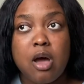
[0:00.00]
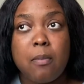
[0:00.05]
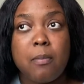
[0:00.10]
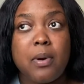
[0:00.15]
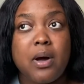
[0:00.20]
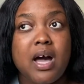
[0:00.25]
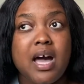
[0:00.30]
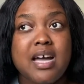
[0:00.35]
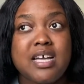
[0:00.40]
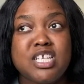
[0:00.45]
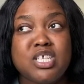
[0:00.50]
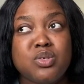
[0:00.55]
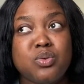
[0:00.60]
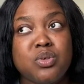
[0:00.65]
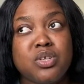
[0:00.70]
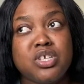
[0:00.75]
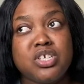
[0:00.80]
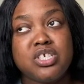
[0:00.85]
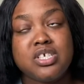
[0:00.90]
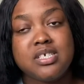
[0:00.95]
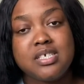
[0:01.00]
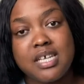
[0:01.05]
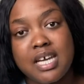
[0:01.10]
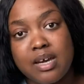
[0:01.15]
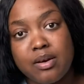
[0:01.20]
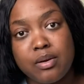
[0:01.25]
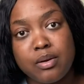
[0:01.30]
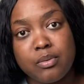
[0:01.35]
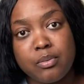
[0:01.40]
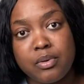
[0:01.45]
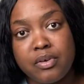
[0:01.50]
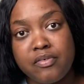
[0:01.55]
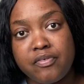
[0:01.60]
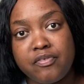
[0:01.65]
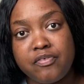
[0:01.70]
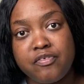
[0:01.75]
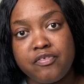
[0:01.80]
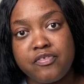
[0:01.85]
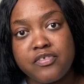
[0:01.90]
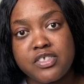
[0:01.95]
but I just want to share it with
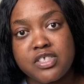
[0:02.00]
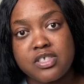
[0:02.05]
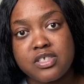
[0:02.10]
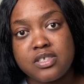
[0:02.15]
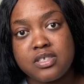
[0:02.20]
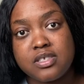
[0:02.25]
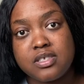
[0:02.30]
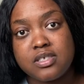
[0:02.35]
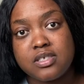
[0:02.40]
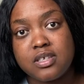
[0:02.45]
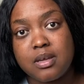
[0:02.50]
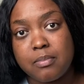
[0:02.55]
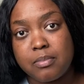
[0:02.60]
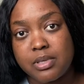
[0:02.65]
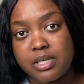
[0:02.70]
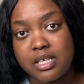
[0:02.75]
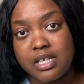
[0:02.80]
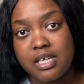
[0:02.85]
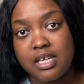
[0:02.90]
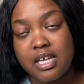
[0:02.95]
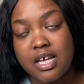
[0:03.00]
somebody.